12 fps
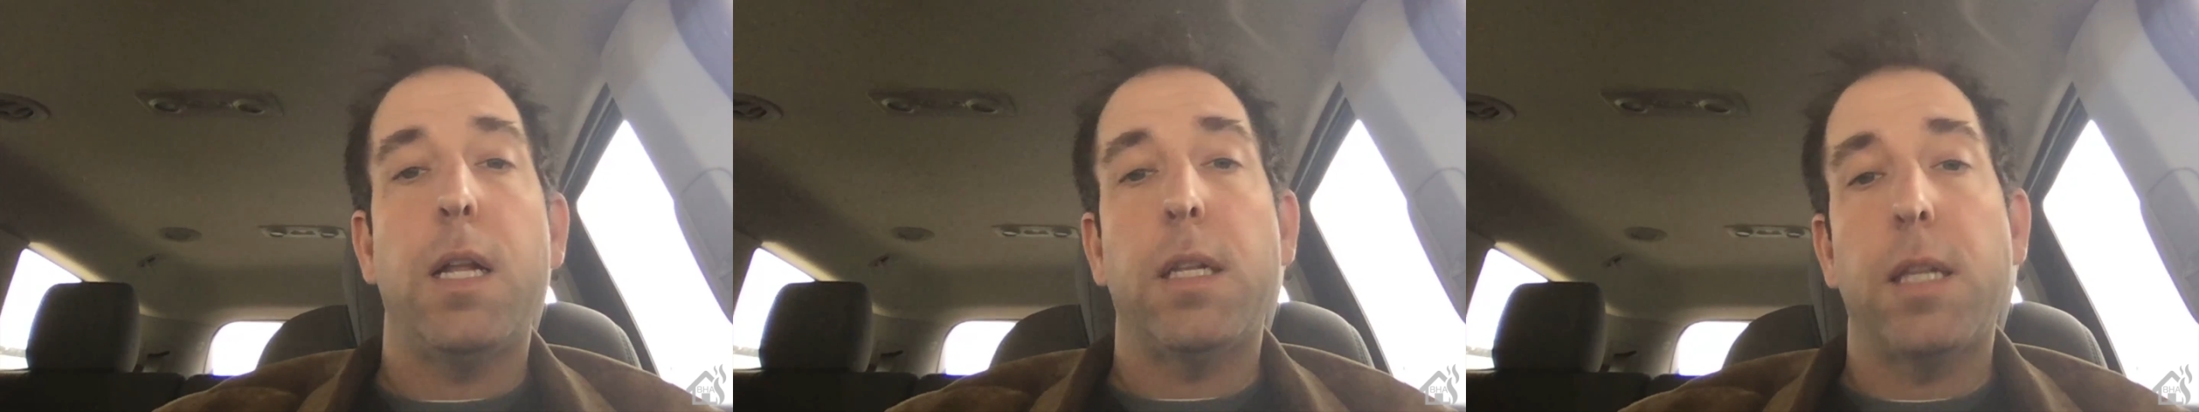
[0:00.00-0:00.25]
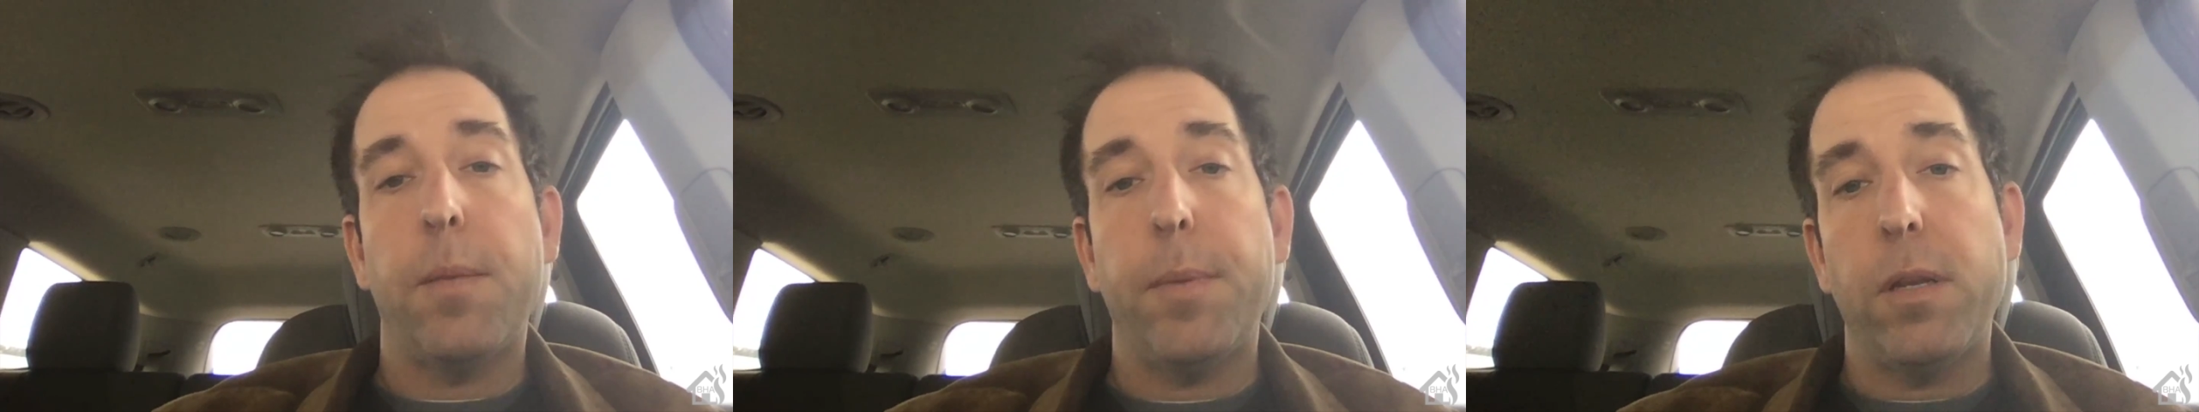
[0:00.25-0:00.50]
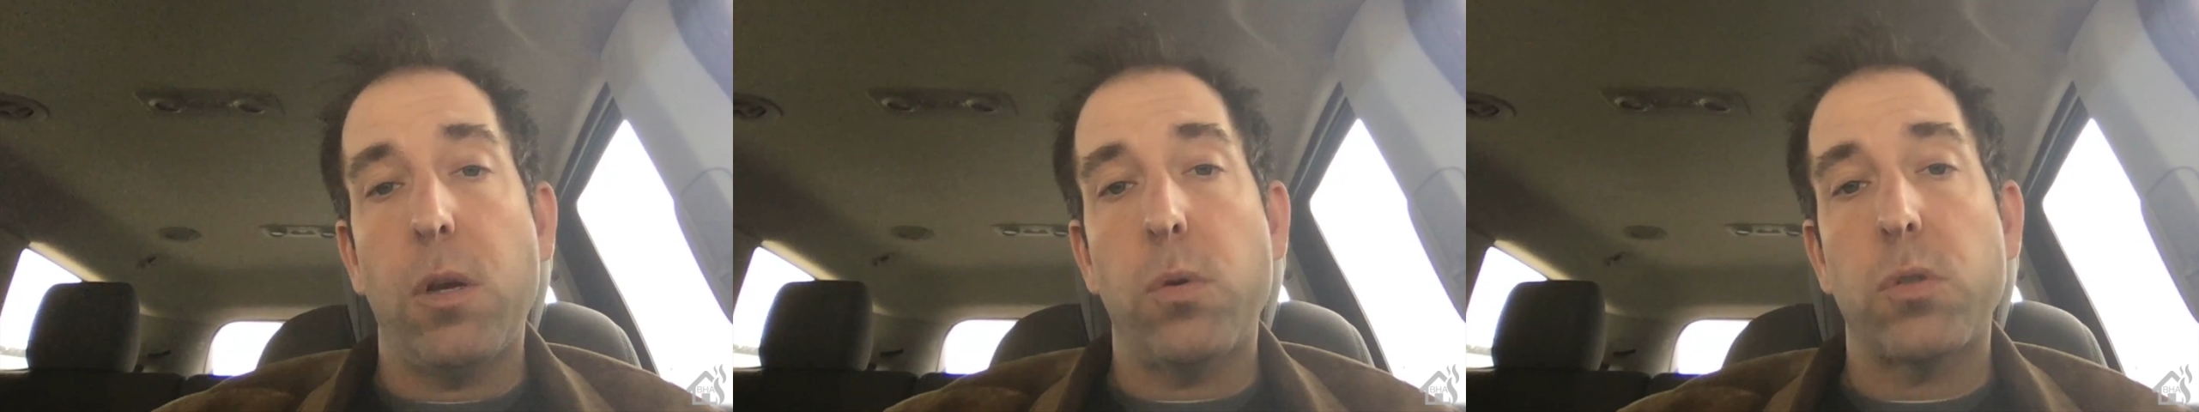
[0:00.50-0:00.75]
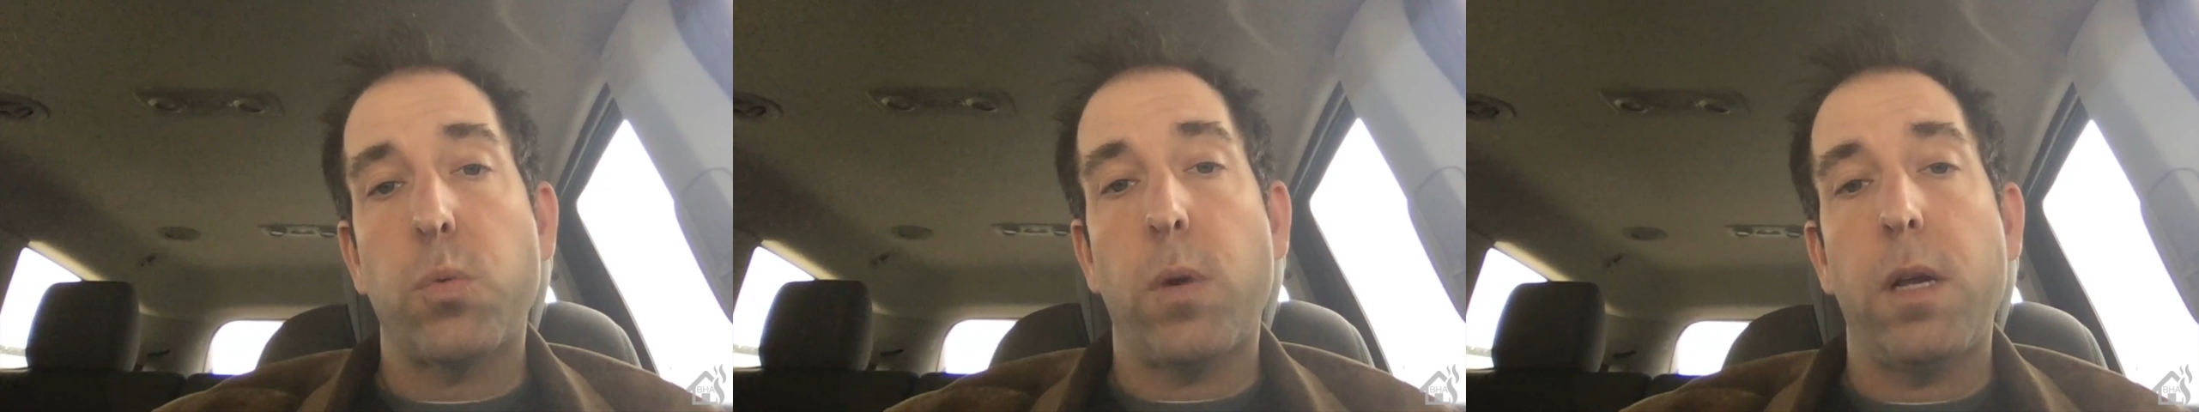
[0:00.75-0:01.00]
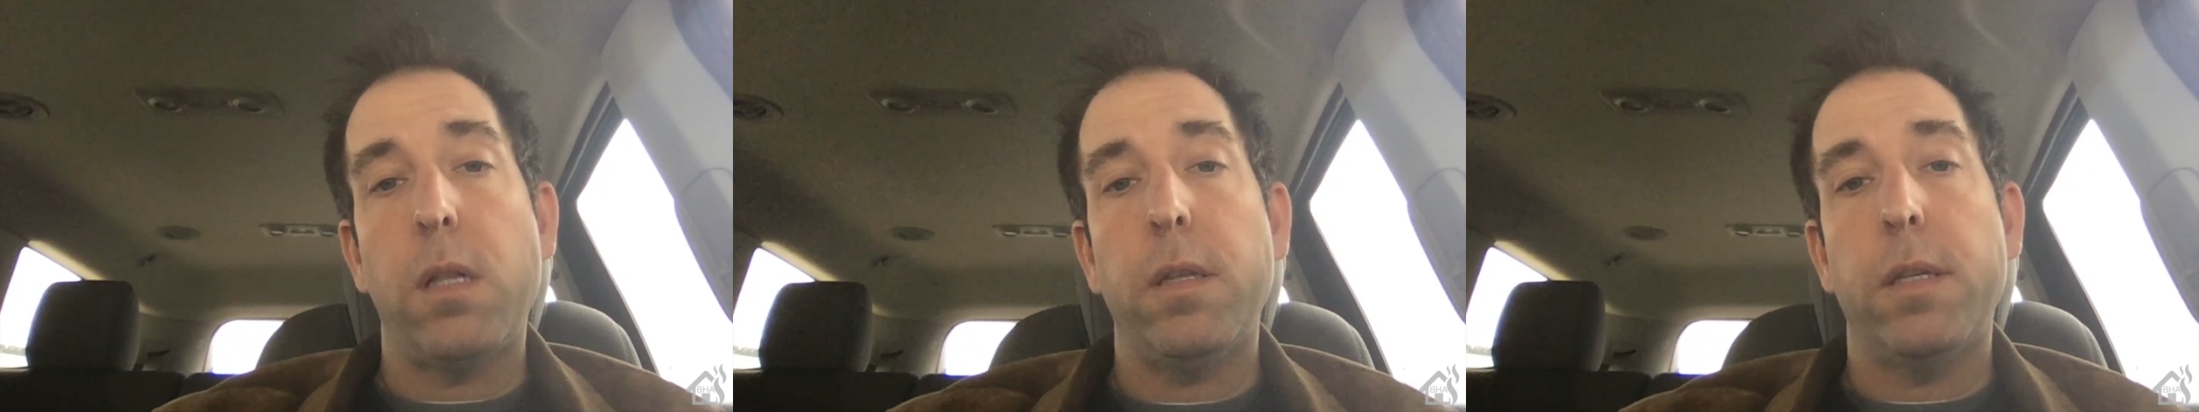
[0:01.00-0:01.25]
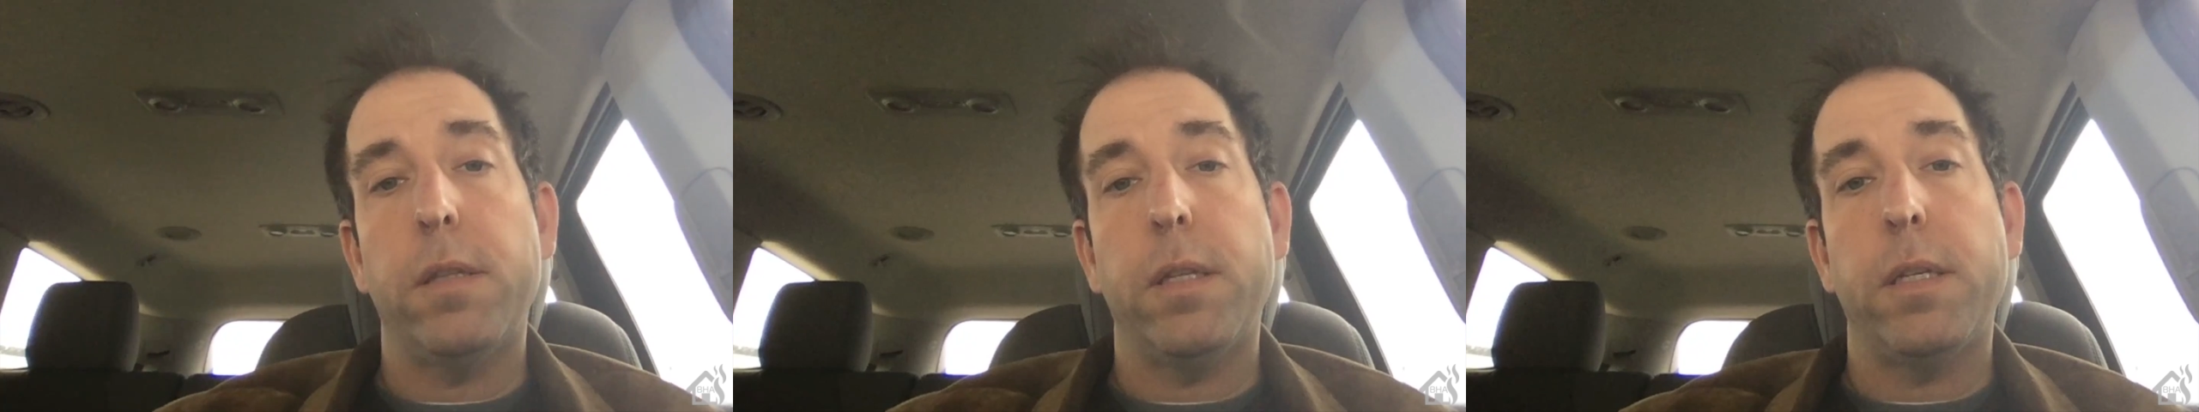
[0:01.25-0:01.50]
let me know as well
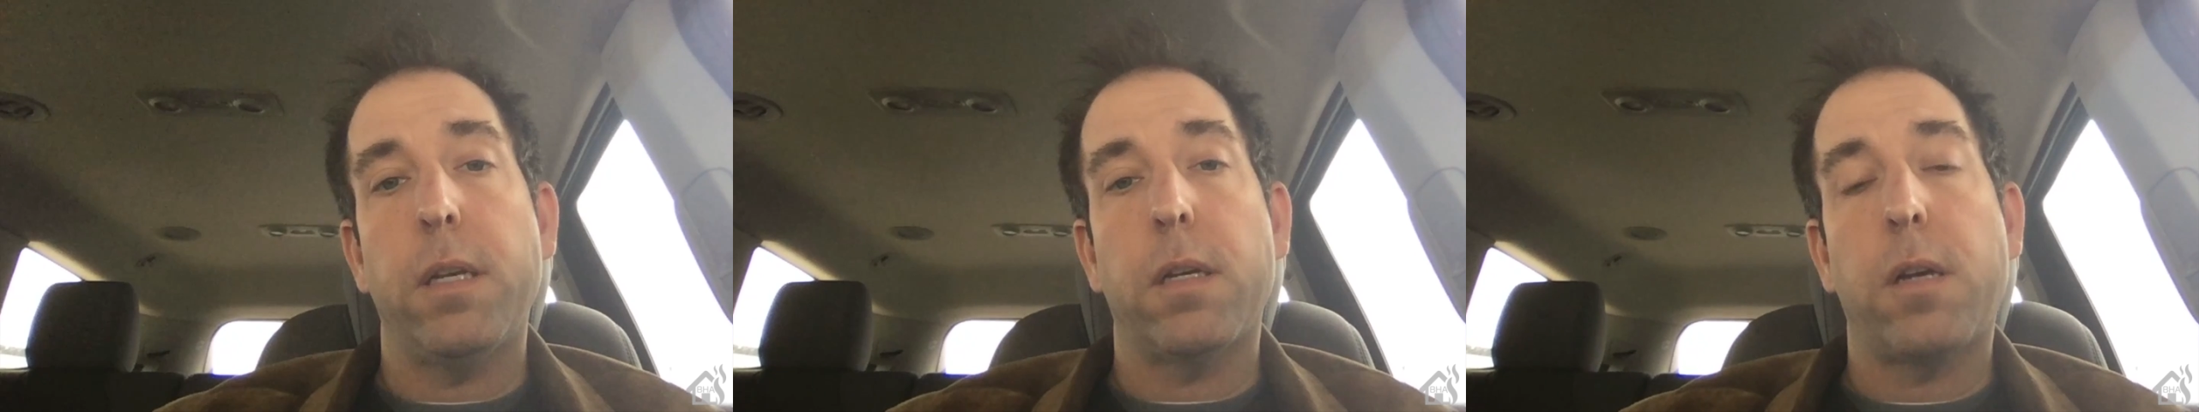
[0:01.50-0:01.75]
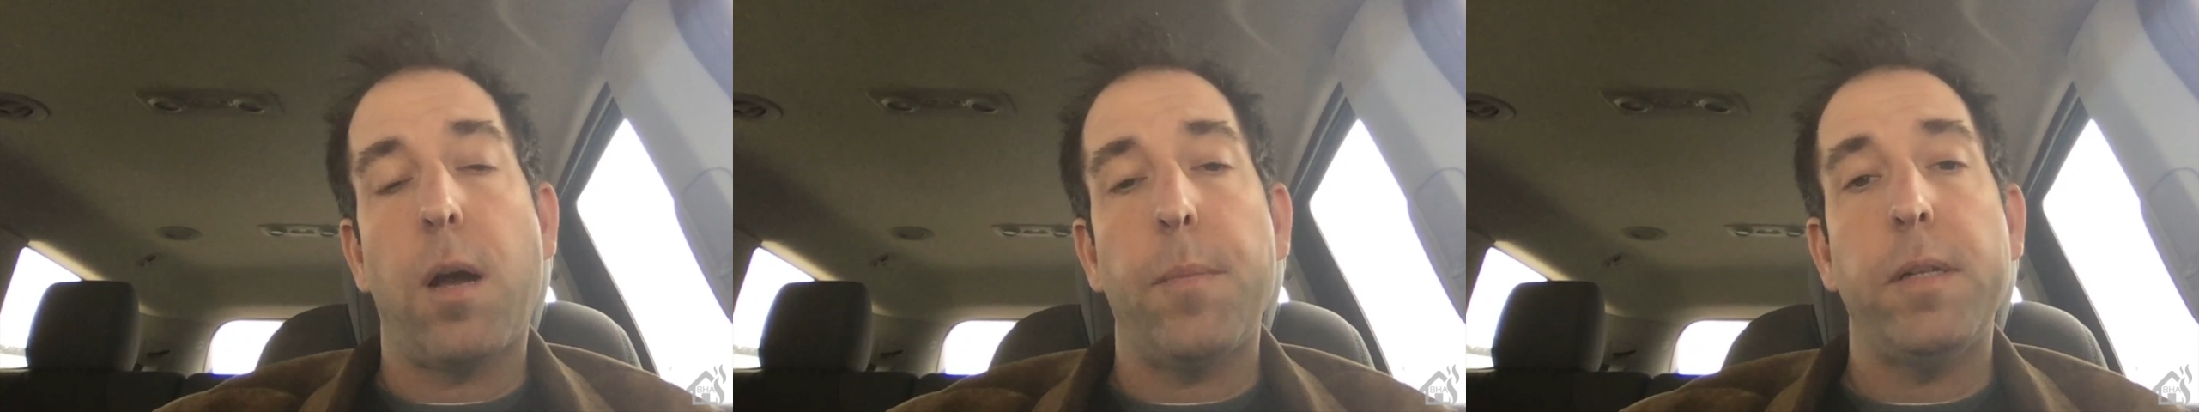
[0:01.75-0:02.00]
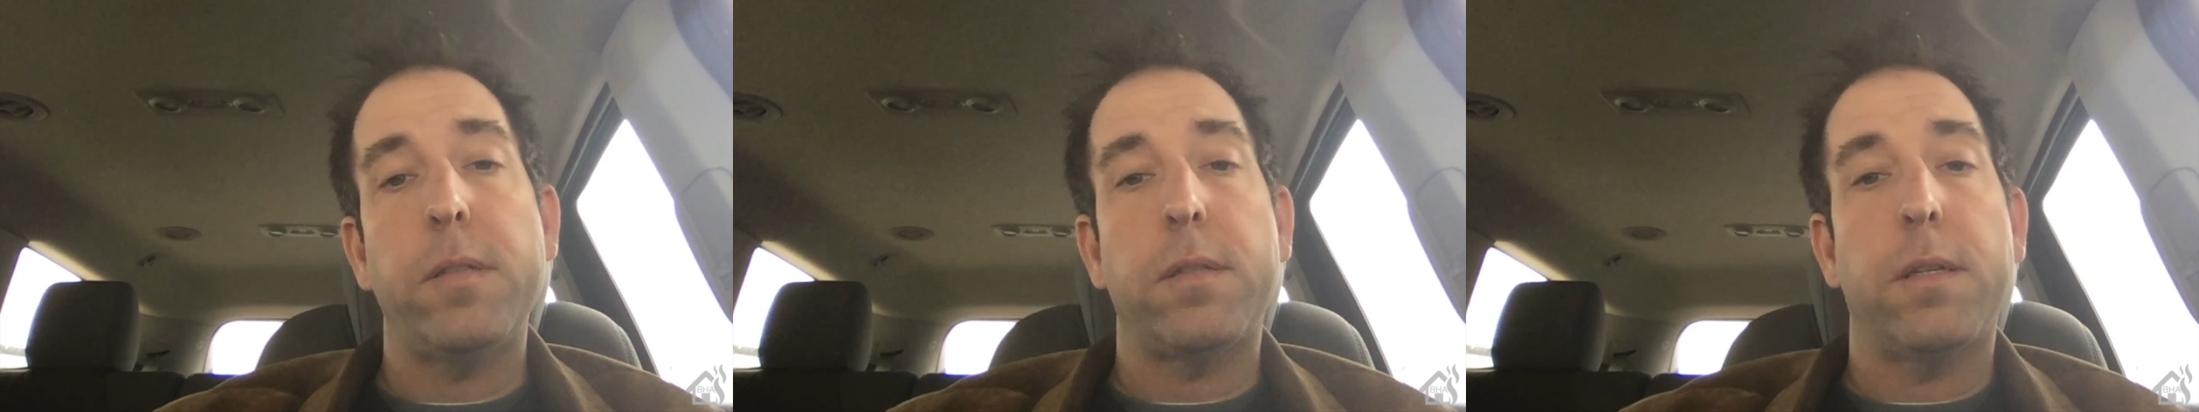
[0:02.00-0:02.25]
in the comments,